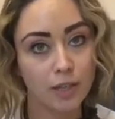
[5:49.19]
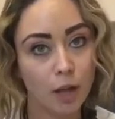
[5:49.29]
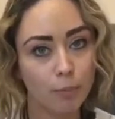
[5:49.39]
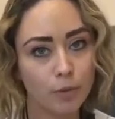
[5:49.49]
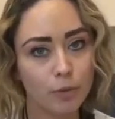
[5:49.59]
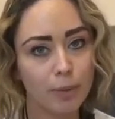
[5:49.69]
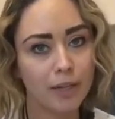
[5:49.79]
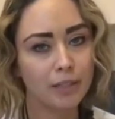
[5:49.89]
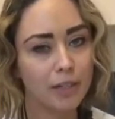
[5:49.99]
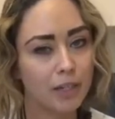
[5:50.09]
help your
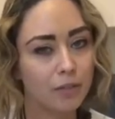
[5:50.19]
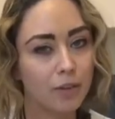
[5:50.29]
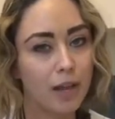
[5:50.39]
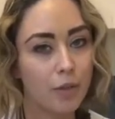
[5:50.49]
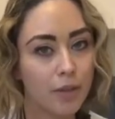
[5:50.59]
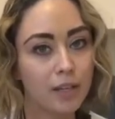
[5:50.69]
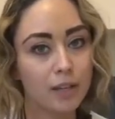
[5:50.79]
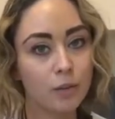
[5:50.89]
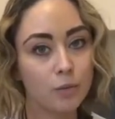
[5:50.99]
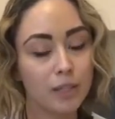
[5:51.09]
mind to kind of think
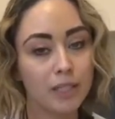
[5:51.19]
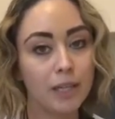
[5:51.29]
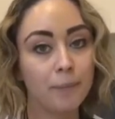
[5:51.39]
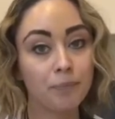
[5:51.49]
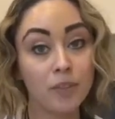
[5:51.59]
in 3D.